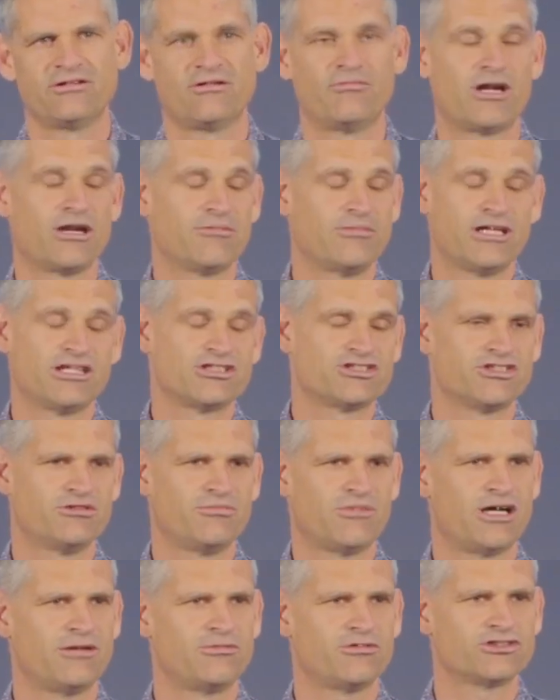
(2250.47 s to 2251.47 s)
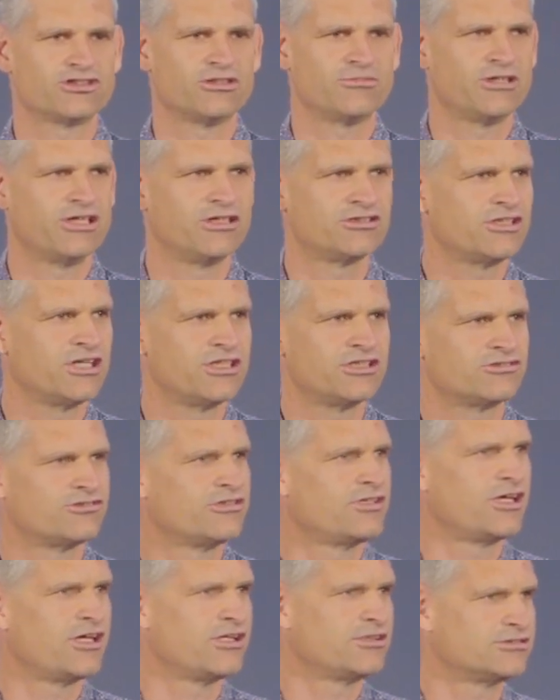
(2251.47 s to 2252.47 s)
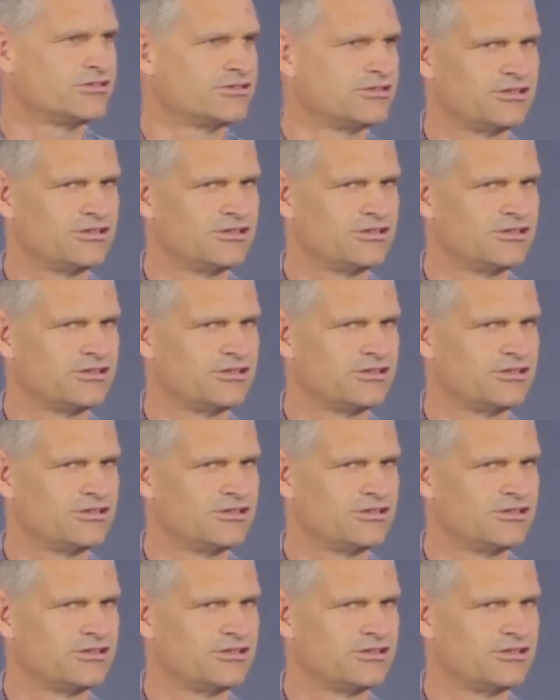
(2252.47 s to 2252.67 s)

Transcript: might have been listening to the Bible or something else, and I just realised